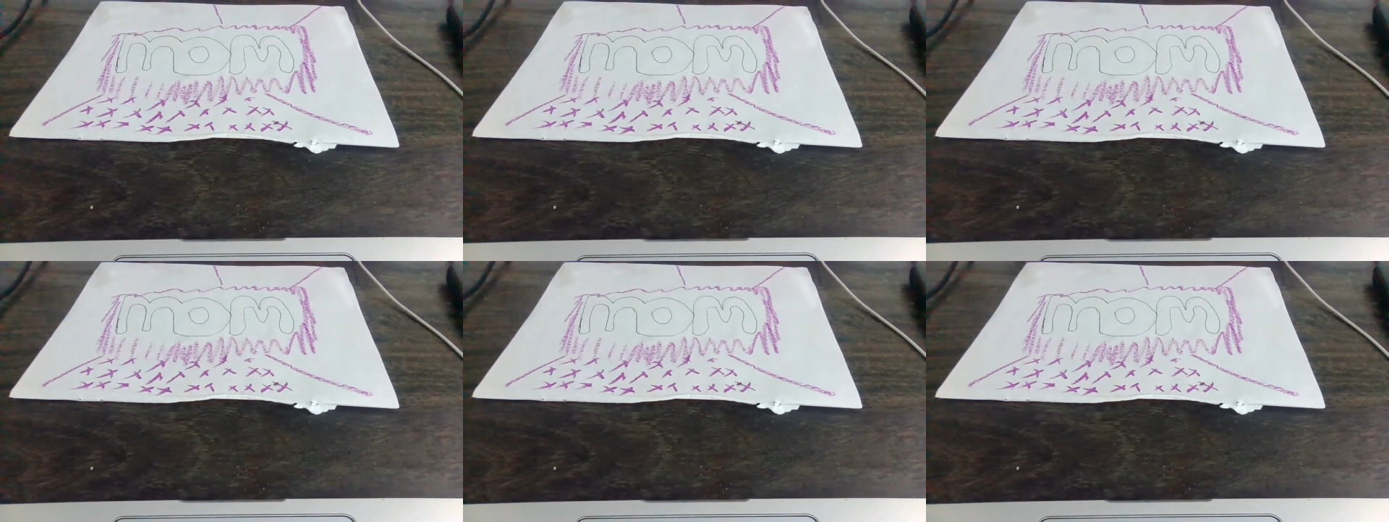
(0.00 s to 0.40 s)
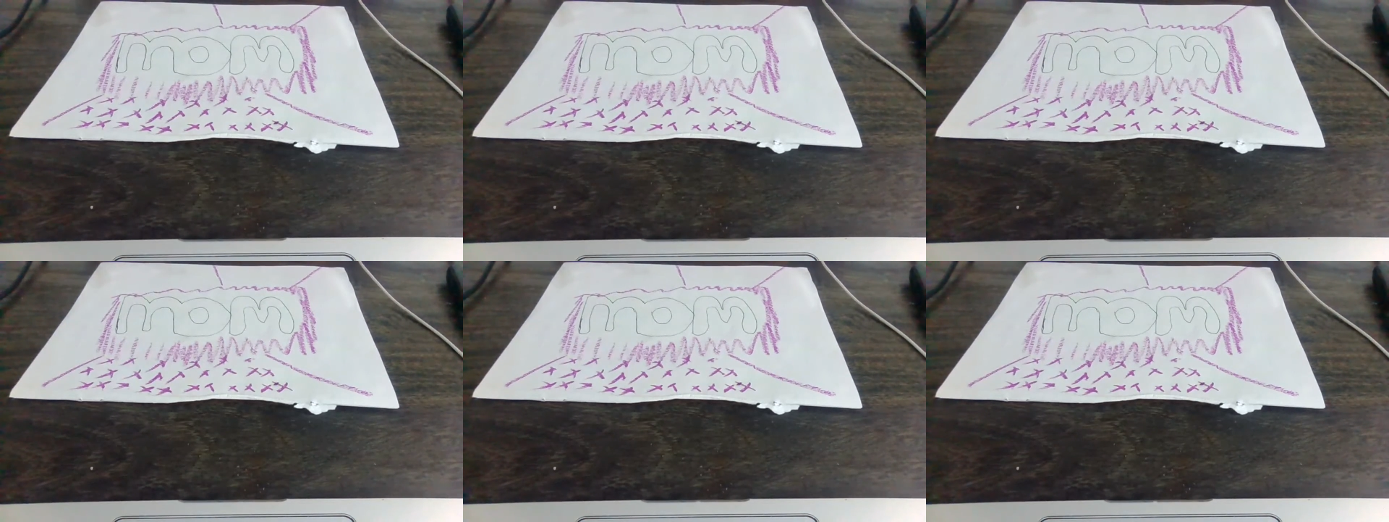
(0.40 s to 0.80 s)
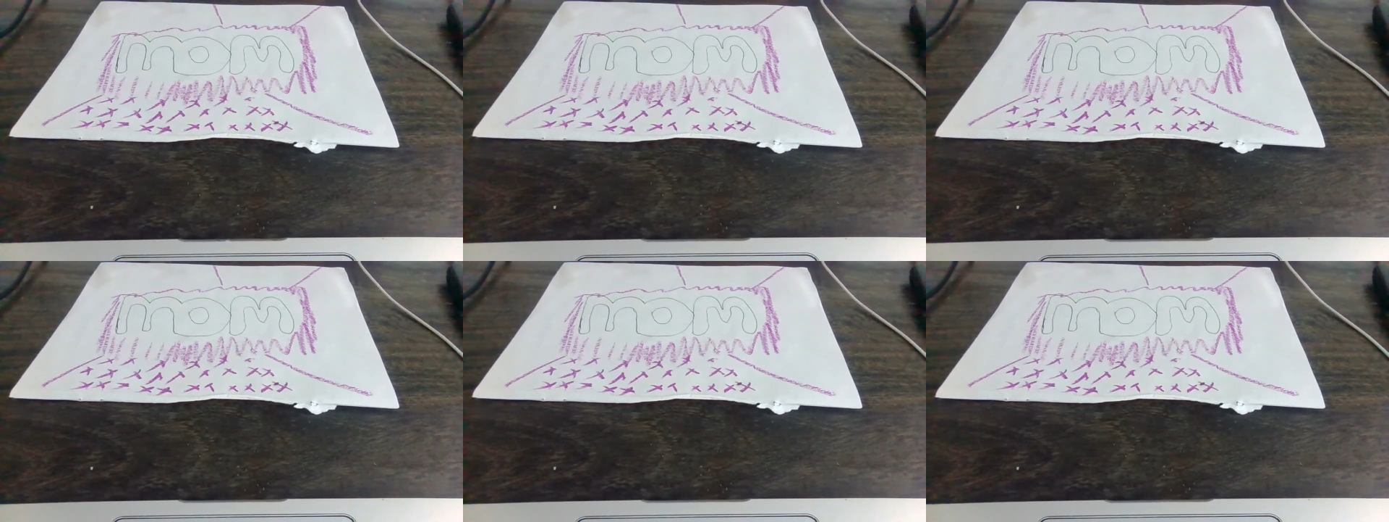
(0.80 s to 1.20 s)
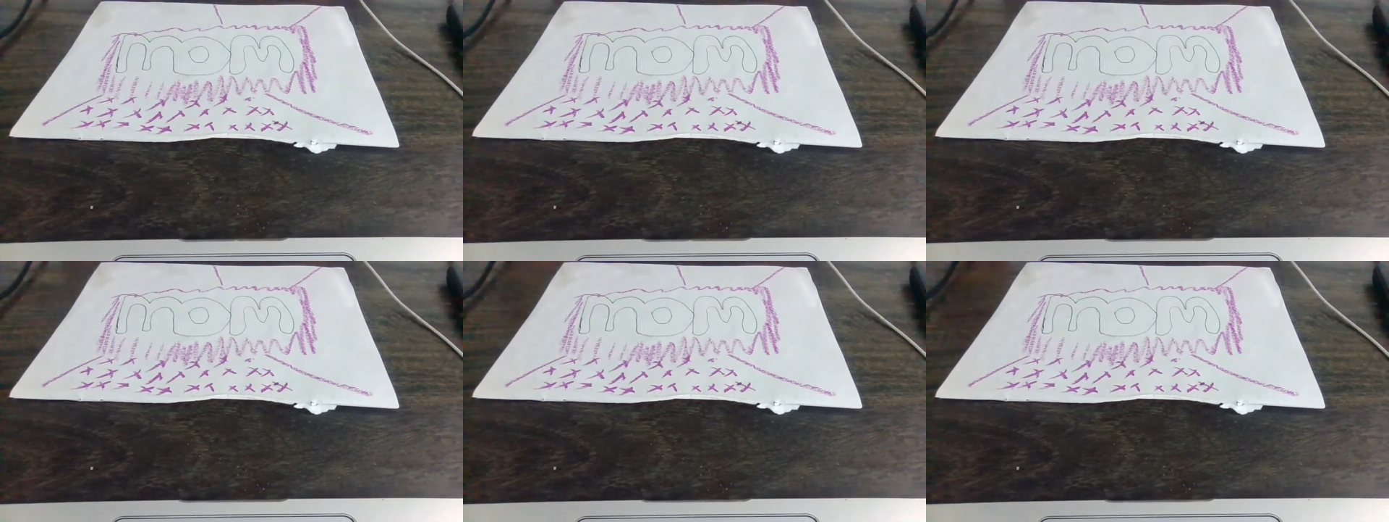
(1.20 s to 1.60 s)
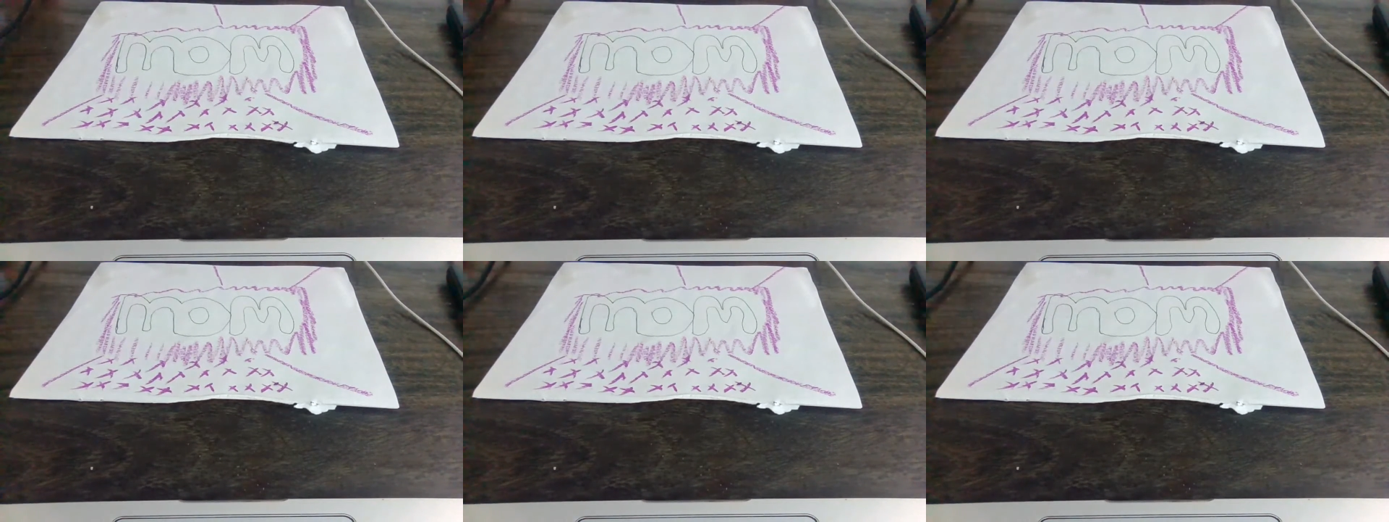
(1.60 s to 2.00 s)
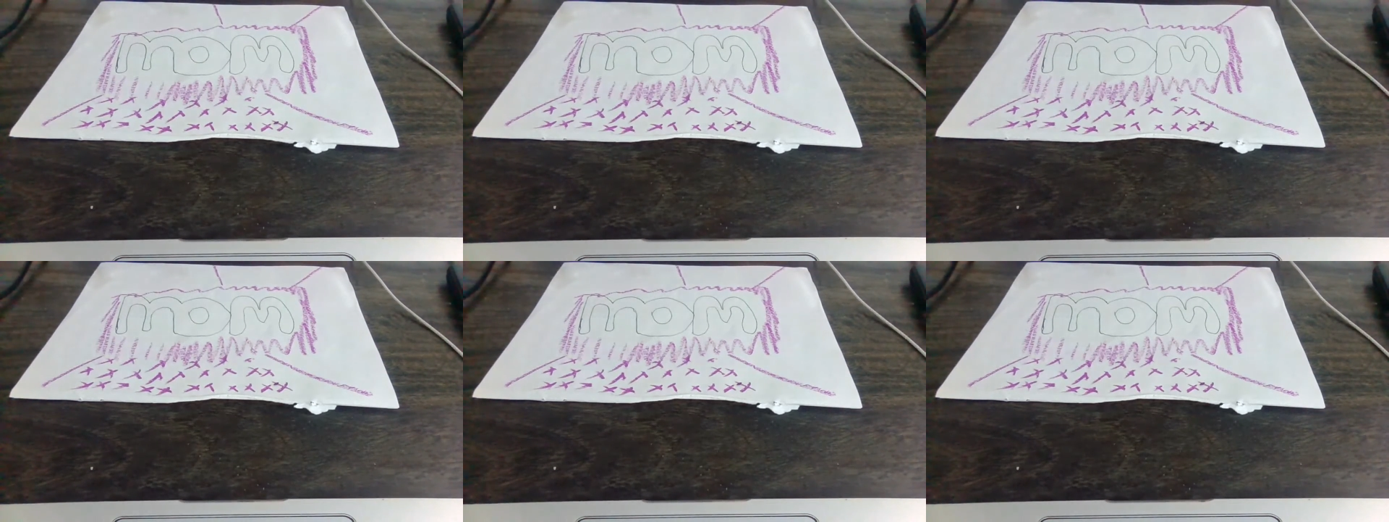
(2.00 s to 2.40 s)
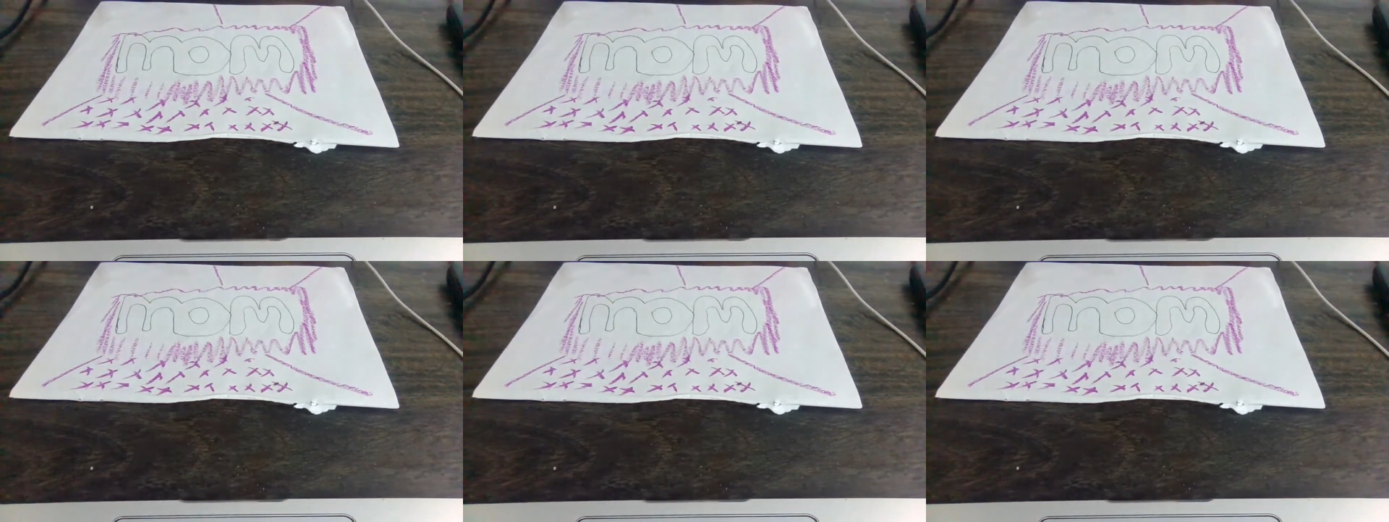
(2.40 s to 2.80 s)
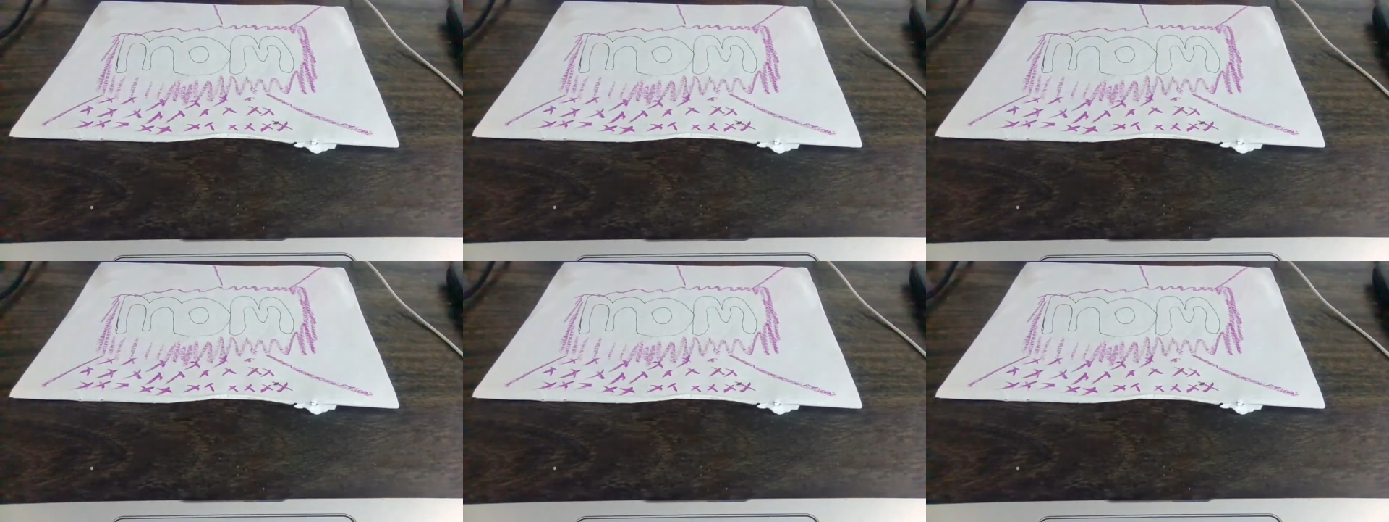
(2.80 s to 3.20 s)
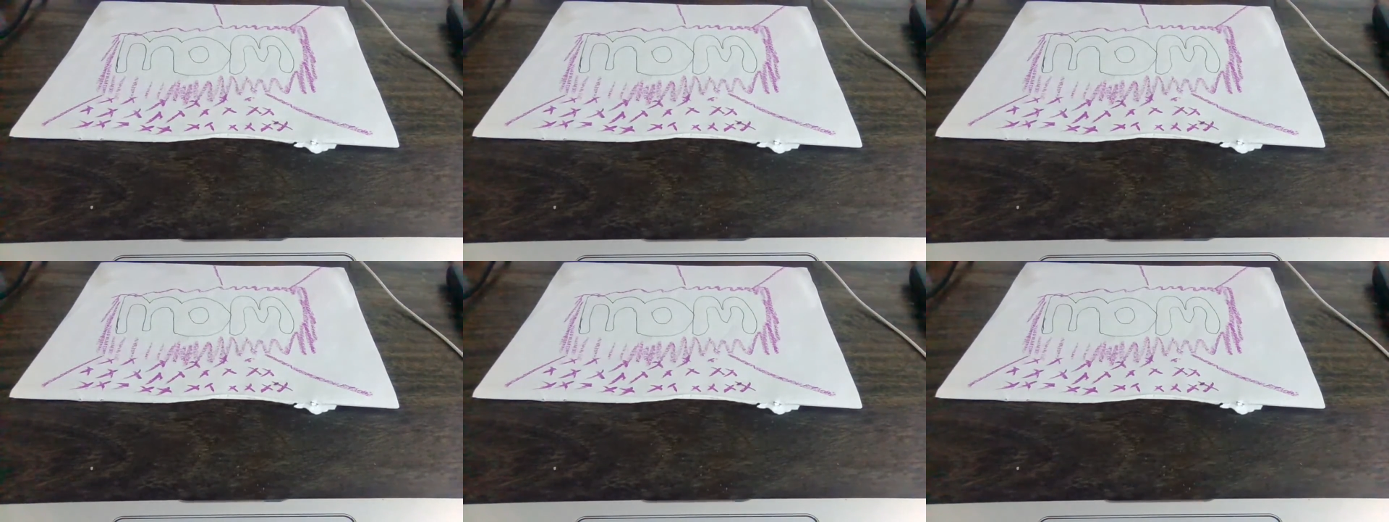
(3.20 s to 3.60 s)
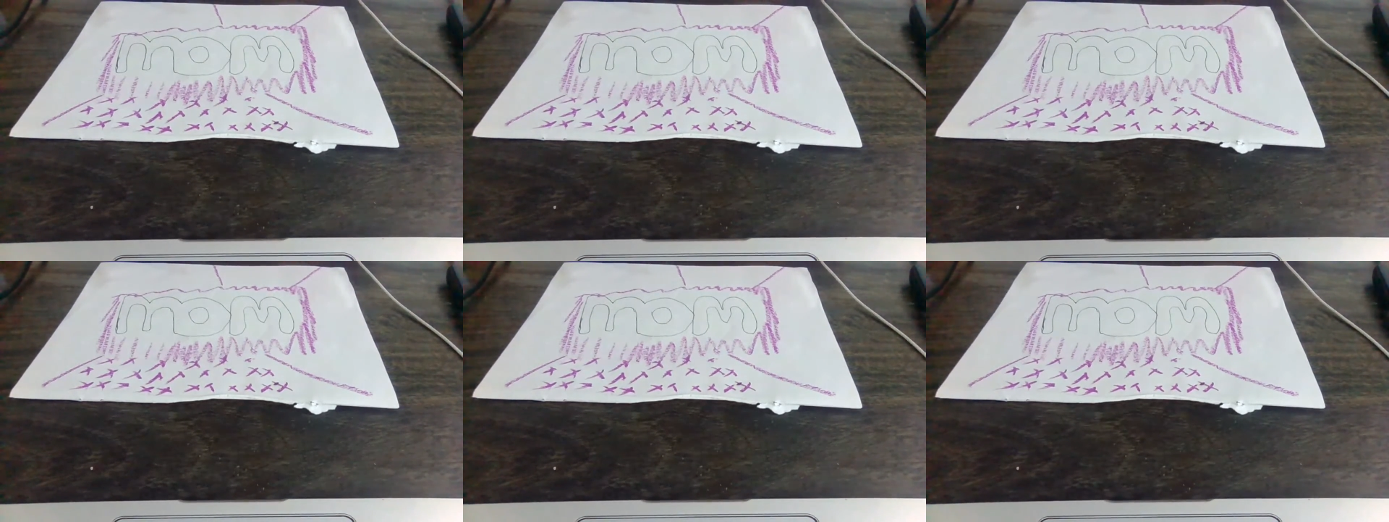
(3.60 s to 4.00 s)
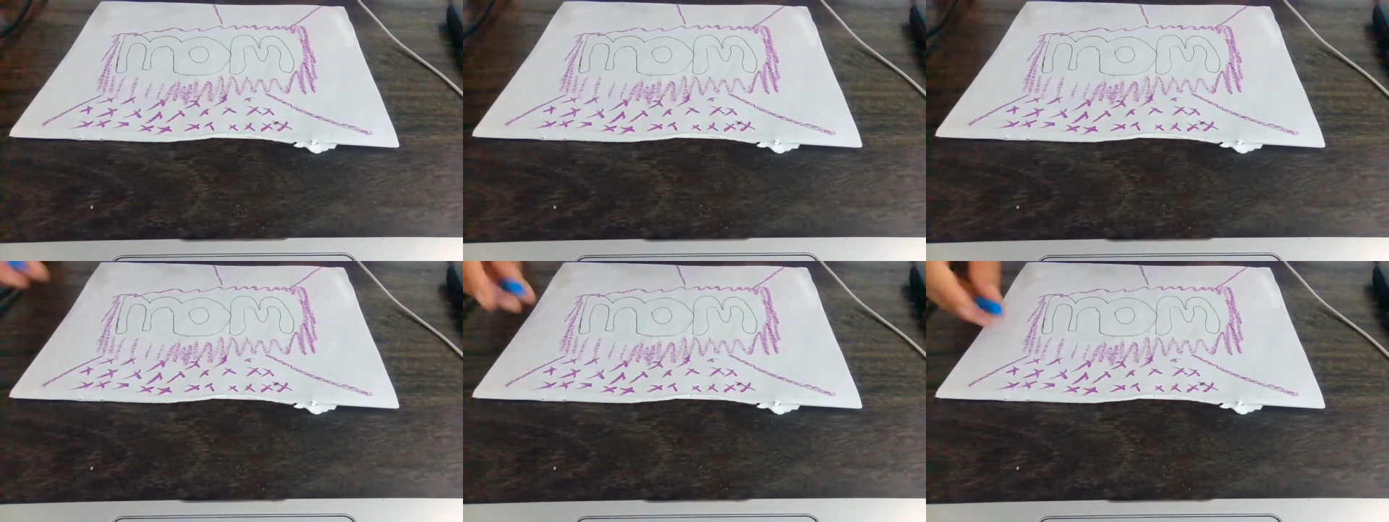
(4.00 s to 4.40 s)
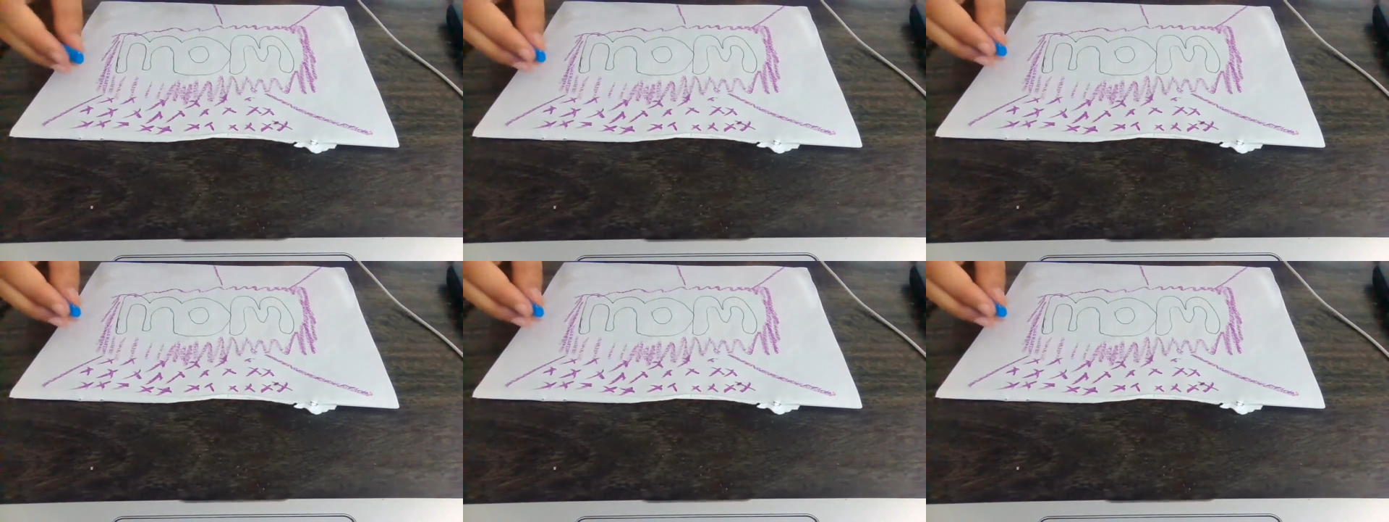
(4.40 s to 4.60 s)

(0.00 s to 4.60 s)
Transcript: No face is visible, so there are no lips to read.